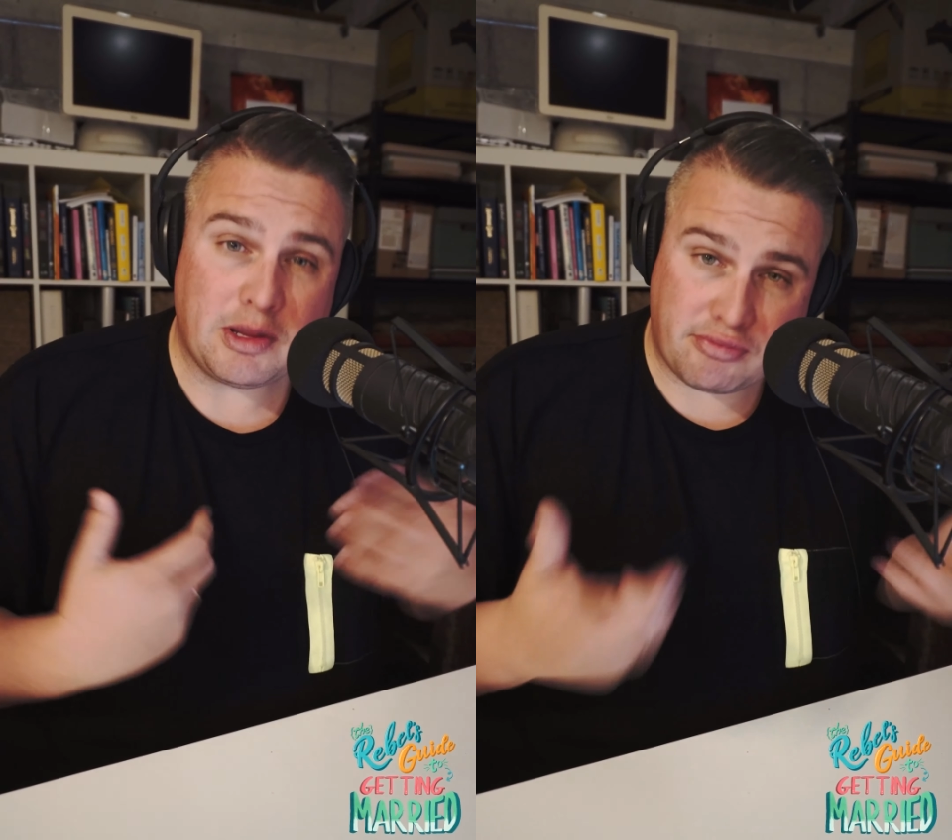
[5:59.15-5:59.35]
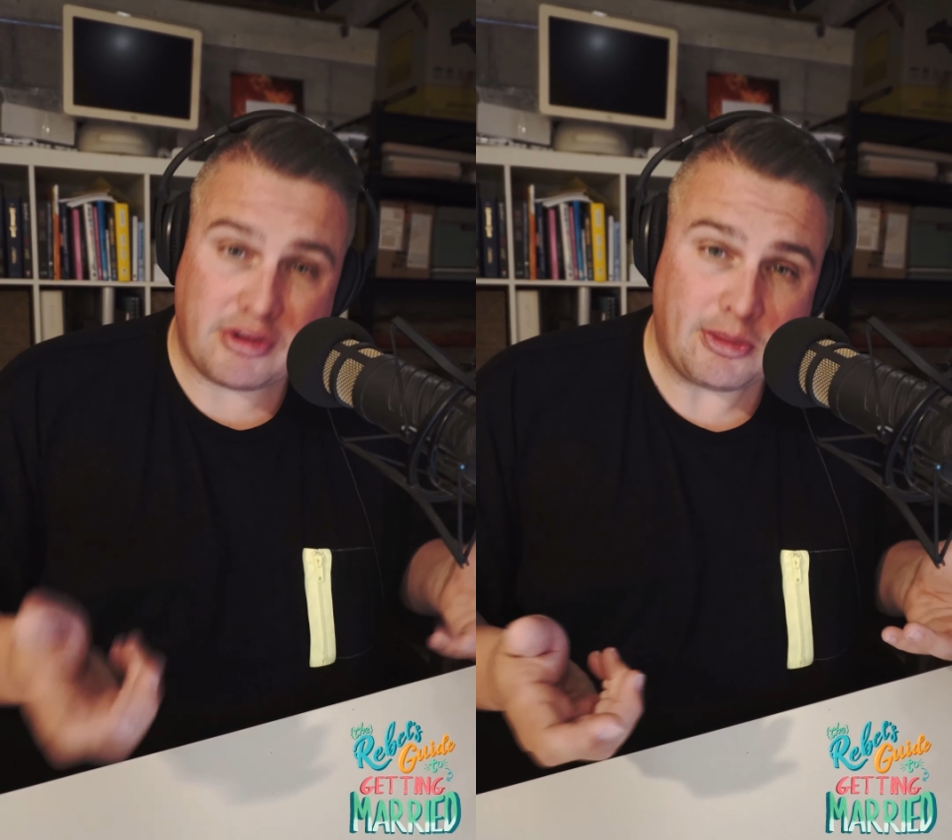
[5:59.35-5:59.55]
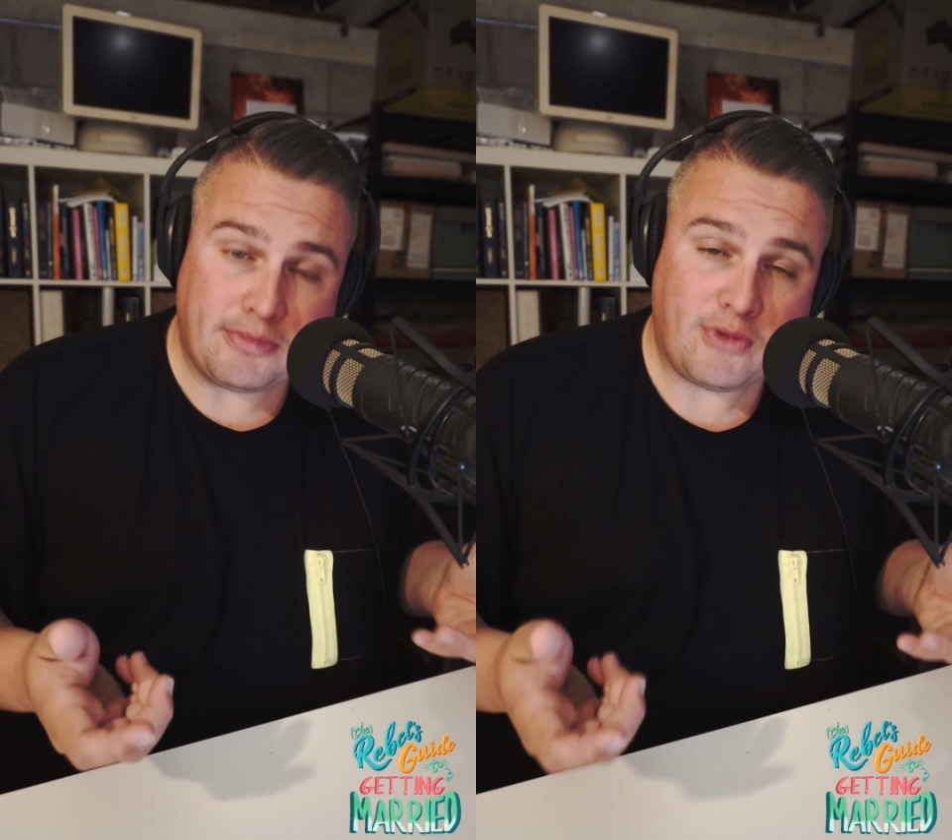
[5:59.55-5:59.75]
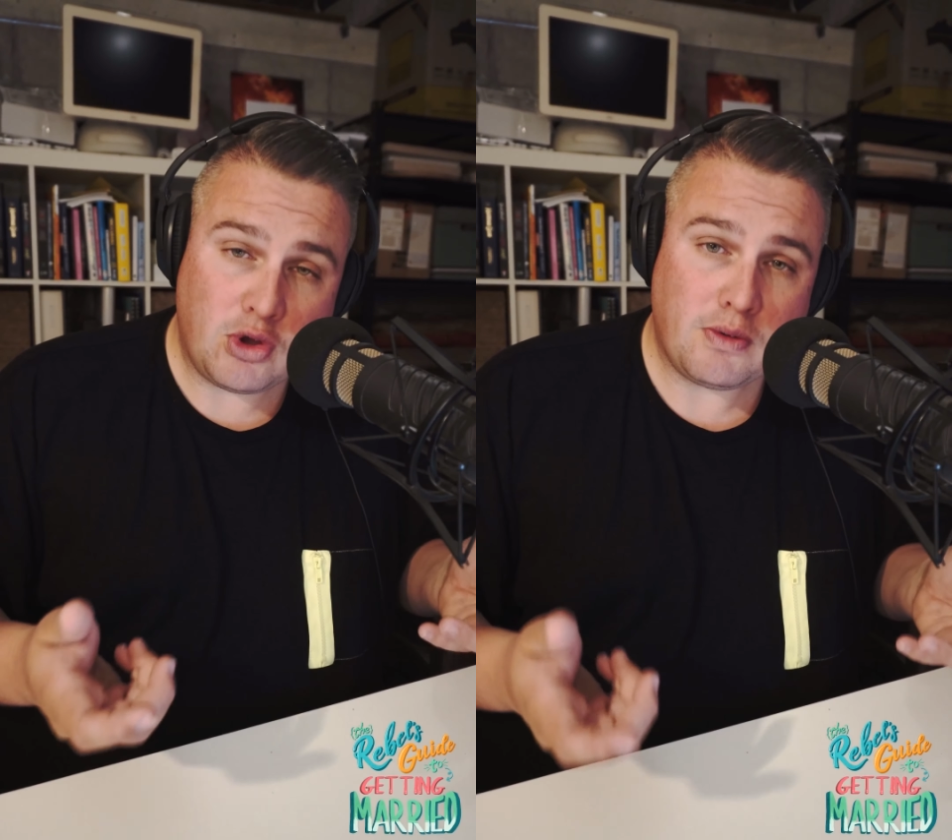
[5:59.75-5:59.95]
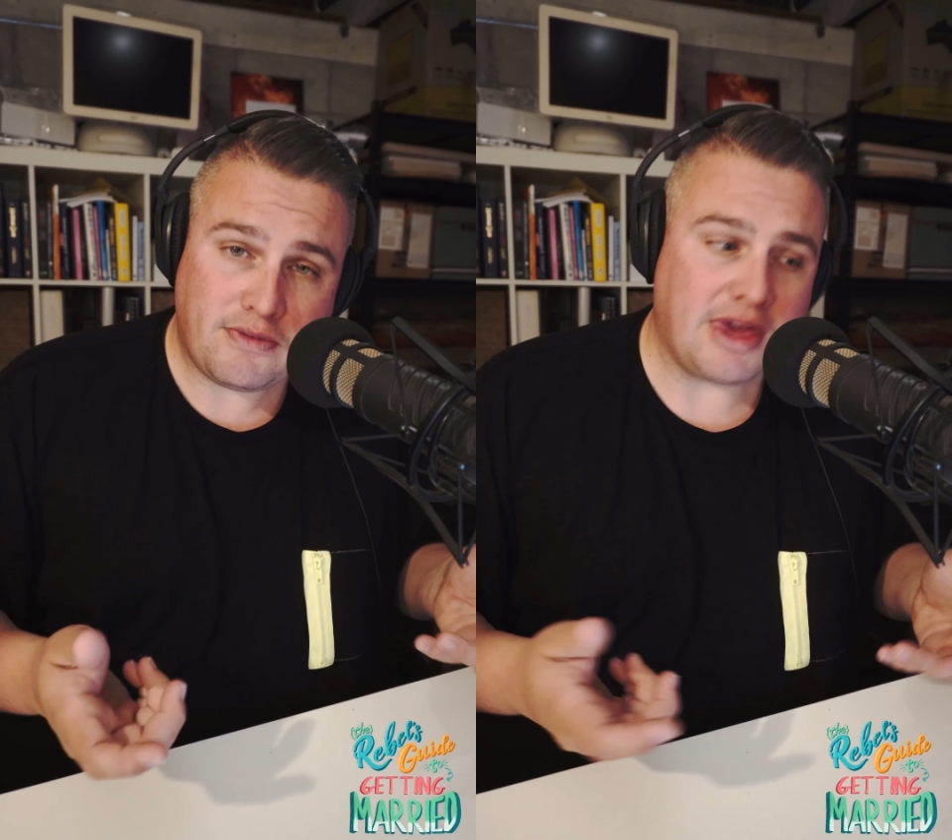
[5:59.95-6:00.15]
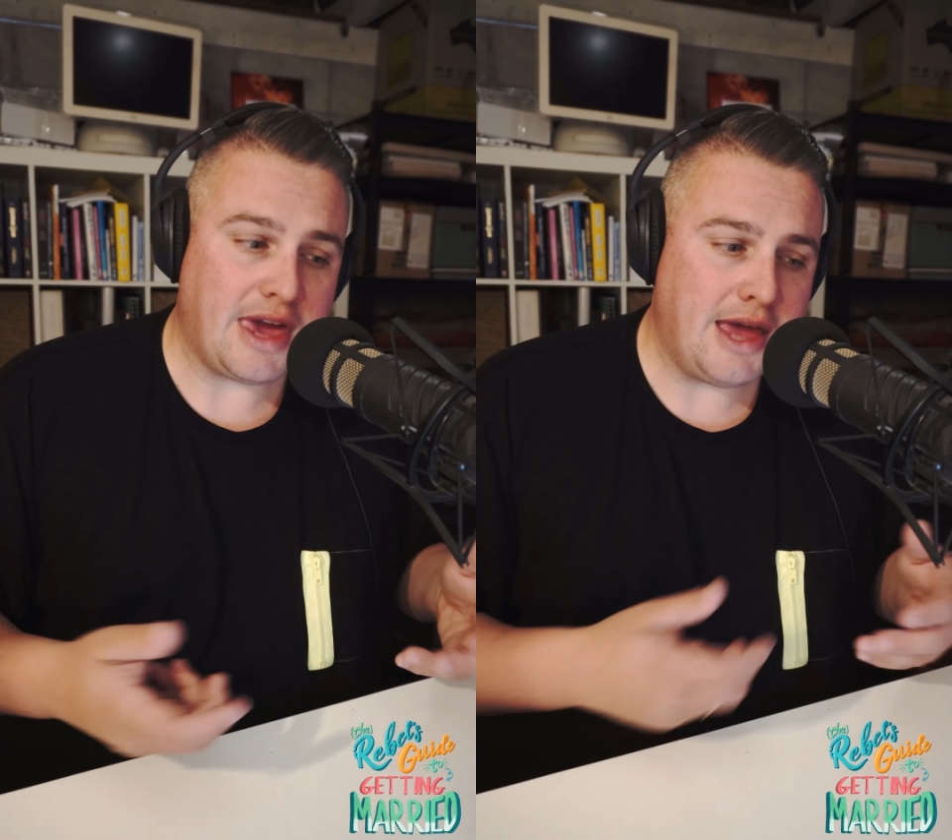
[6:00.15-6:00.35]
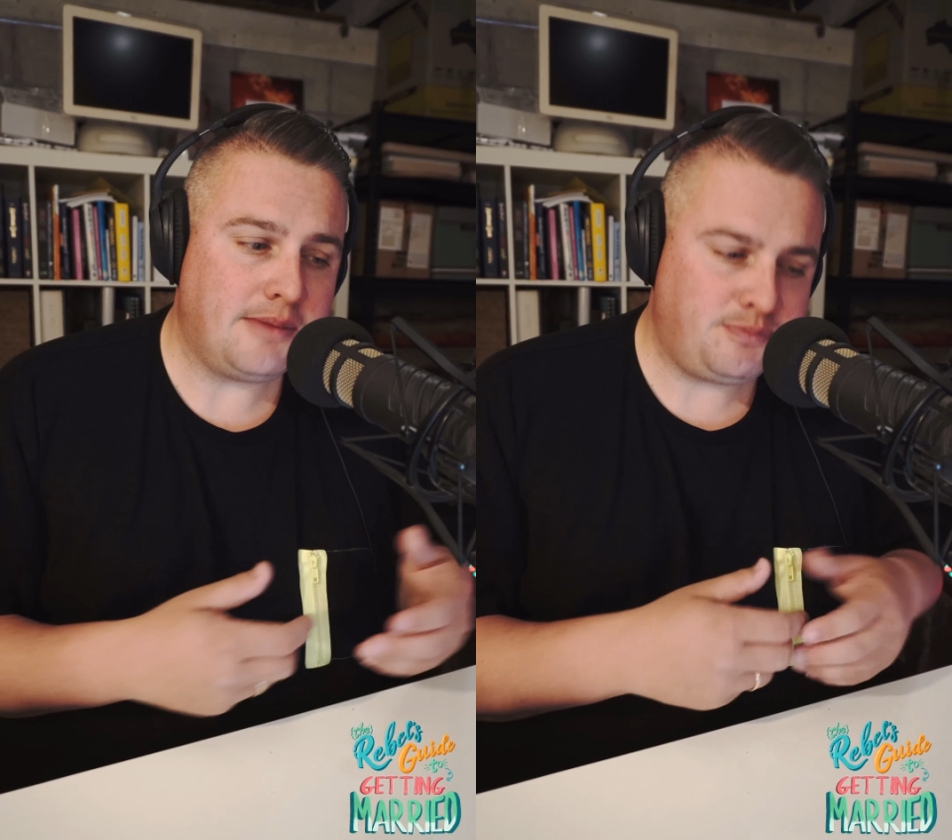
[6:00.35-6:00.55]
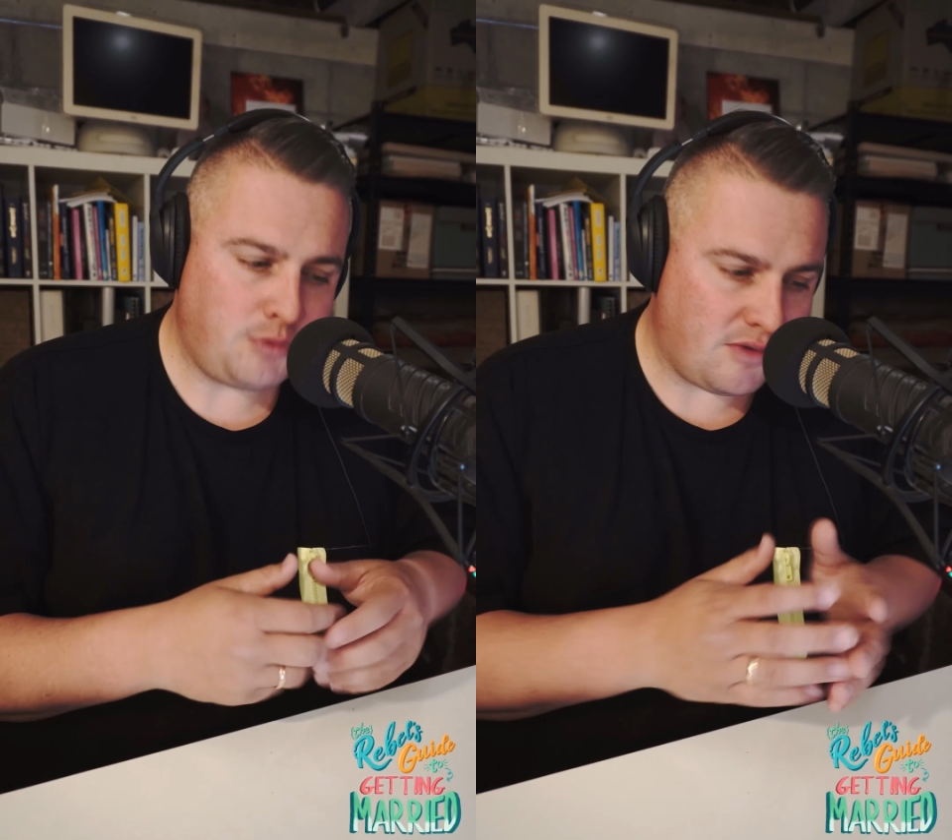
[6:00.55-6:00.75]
print them for you if I can.